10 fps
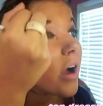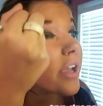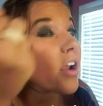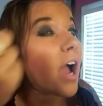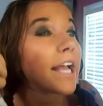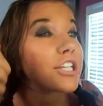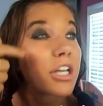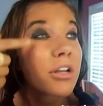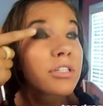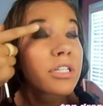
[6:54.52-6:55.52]
You want your
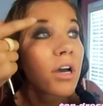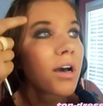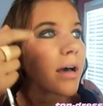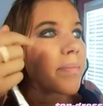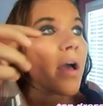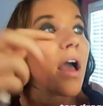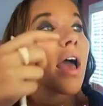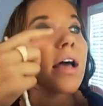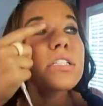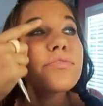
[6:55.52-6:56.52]
eyeshadow to go
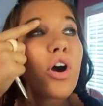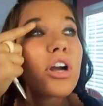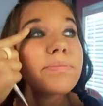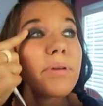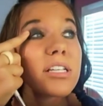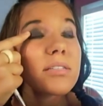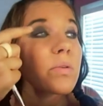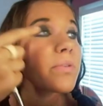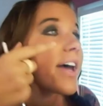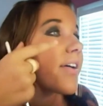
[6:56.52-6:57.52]
up as far as
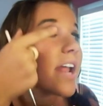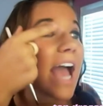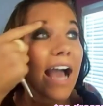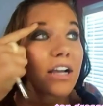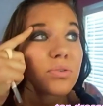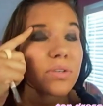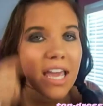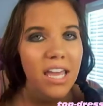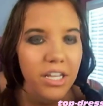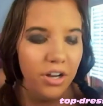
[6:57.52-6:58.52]
possible without it
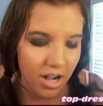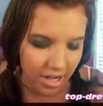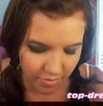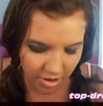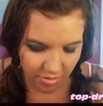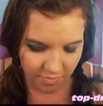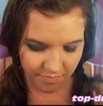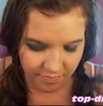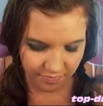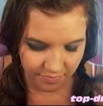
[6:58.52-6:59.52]
actually hitting your
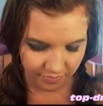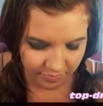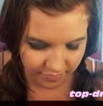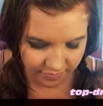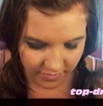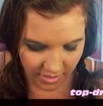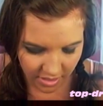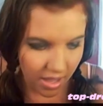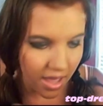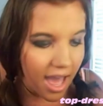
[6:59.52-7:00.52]
eyebrow.
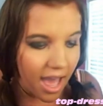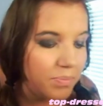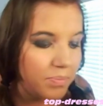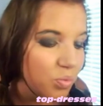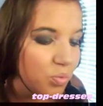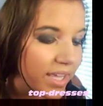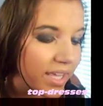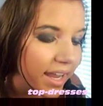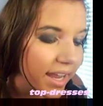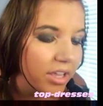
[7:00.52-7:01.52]
And
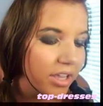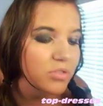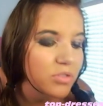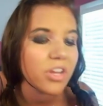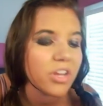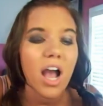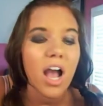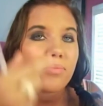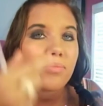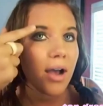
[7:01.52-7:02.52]
between the area
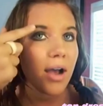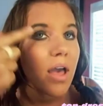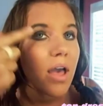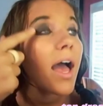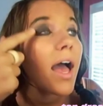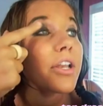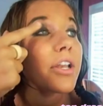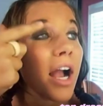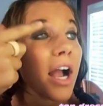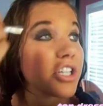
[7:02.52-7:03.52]
between your eyebrow
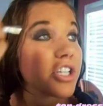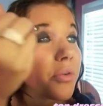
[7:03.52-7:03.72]
and your